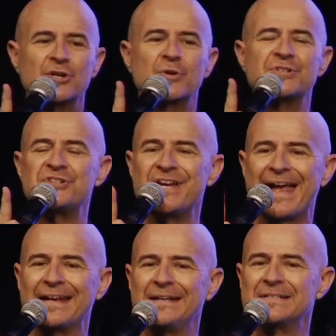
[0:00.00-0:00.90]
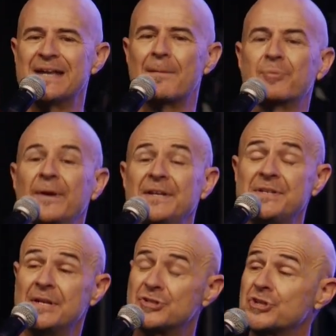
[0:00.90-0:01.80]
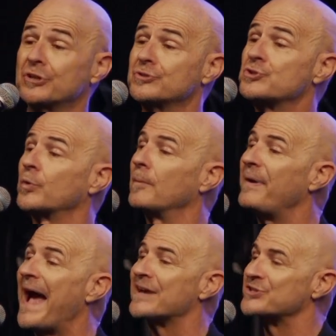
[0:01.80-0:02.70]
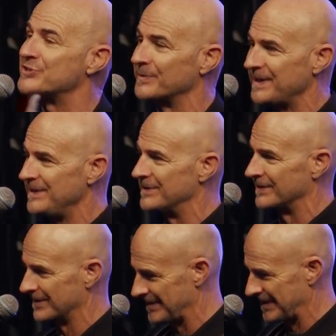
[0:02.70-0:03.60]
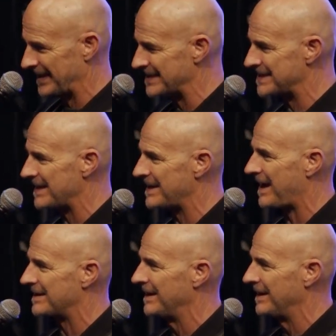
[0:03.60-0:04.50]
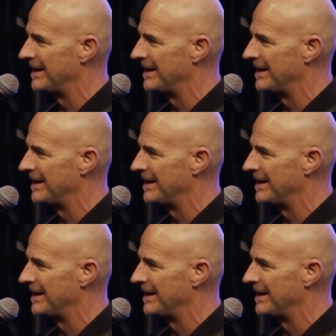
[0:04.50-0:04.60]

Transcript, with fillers: Christianity's not praising a church or a pastor either. Can I say that?